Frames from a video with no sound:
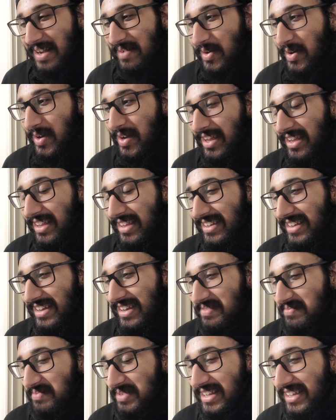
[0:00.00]
up going.
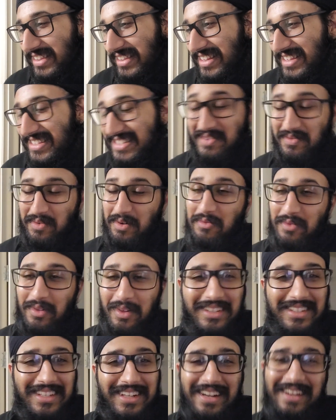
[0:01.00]
But nonetheless, I would have
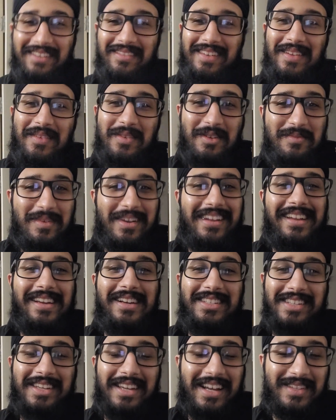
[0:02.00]
vlogged it and everything would have been here,
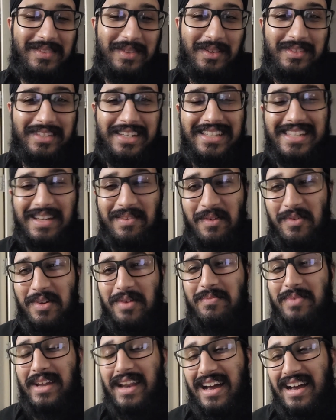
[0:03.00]
so you guys would have seen some of
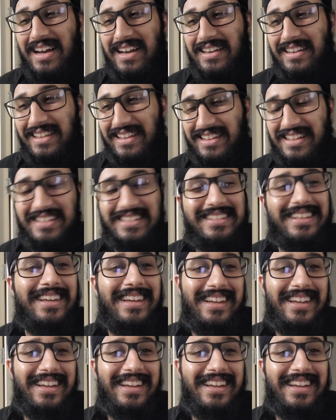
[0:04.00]
it. But nonetheless,